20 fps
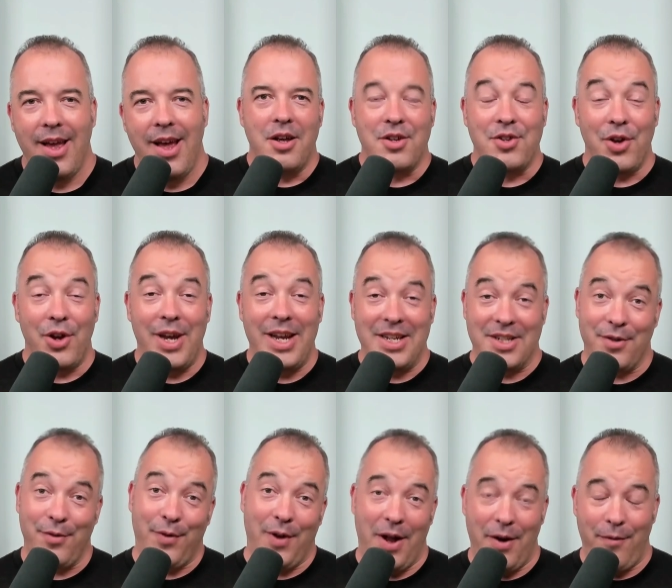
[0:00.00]
So here's
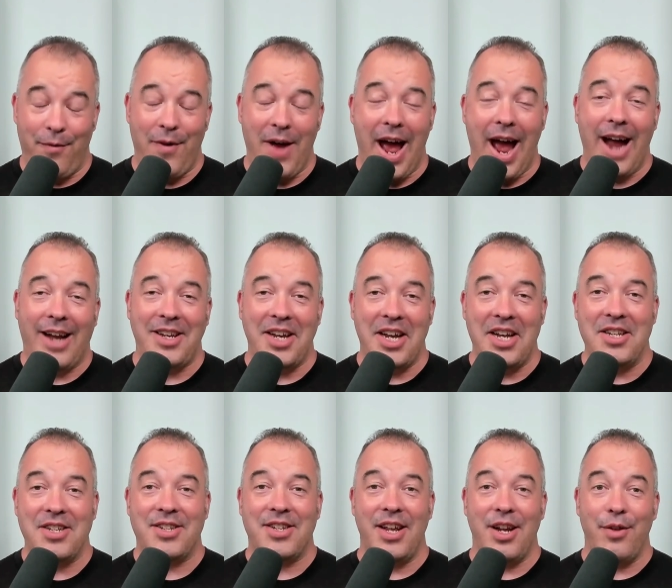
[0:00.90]
a fun fact.
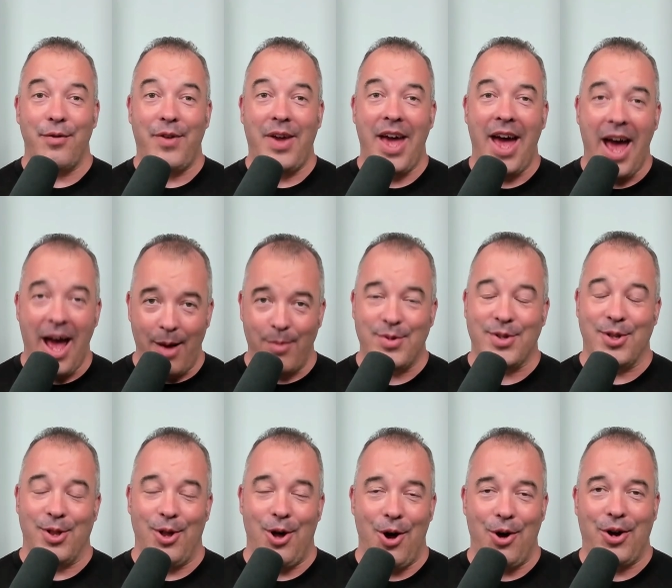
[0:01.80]
Instead of
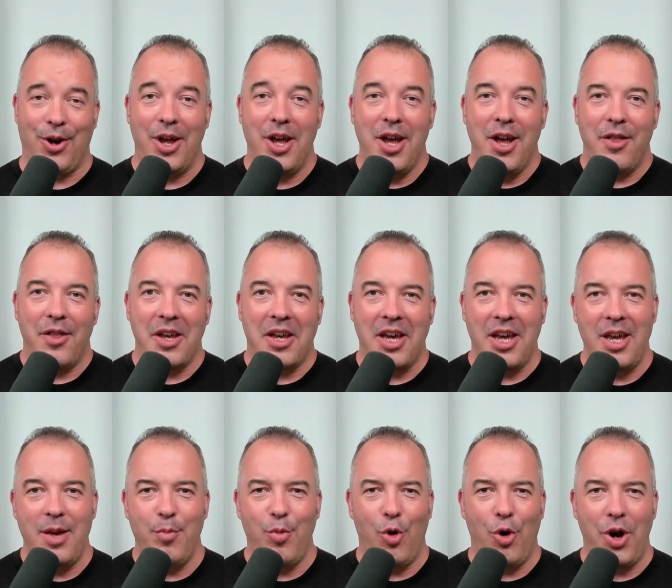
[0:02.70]
caps lock, the
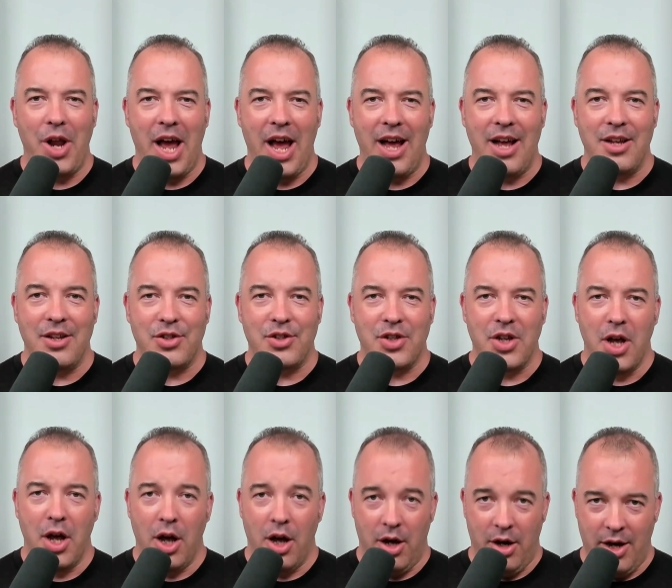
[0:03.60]
keyboard has
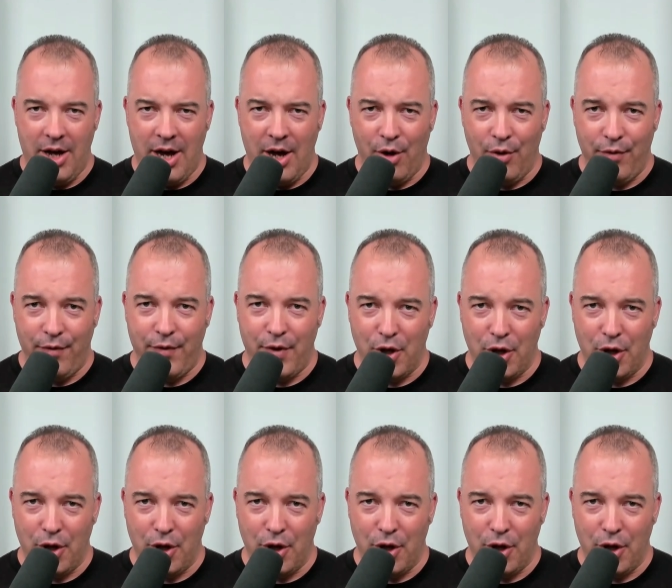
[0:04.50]
alpha